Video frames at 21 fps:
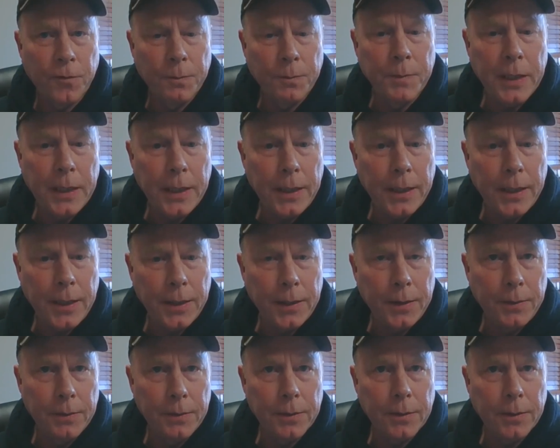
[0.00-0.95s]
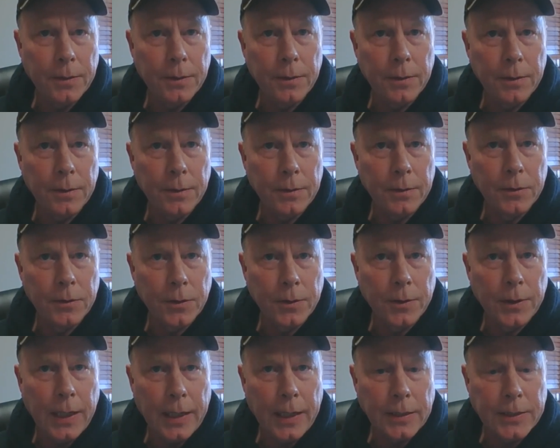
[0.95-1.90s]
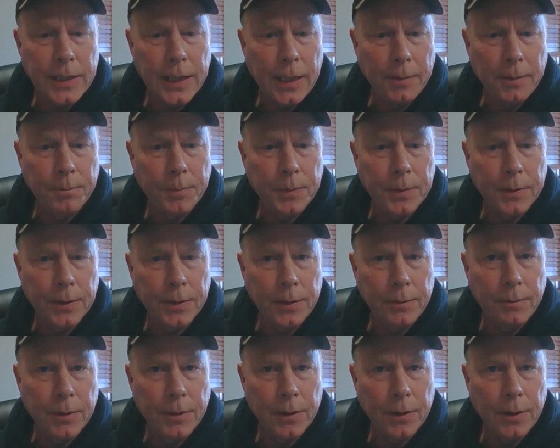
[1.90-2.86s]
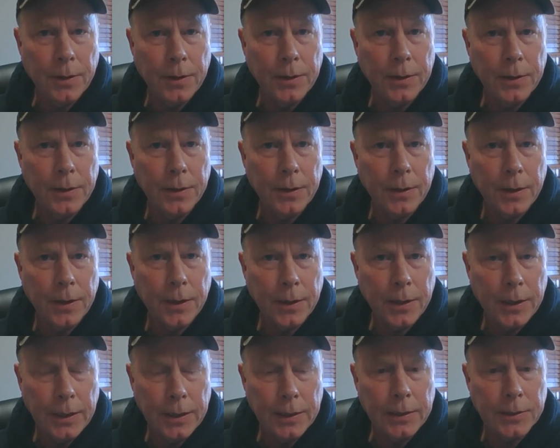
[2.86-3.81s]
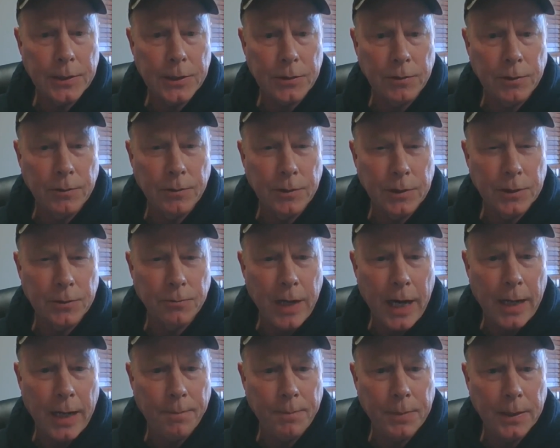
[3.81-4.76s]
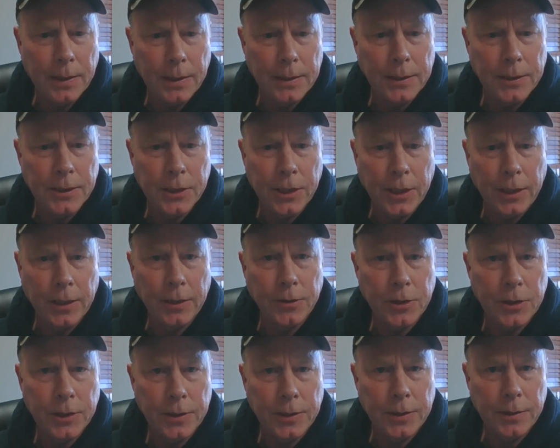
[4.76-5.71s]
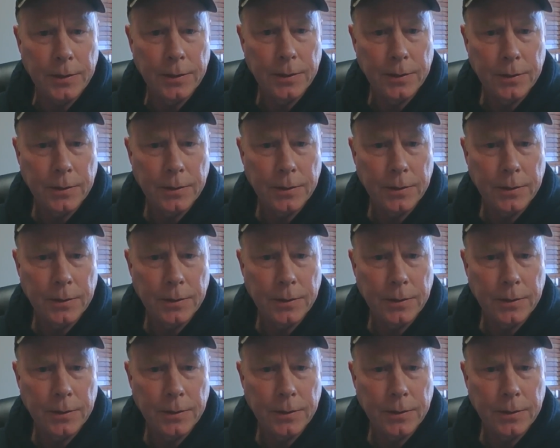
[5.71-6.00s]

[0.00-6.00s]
me, during that time period, Marlon, the industry was rapidly changing.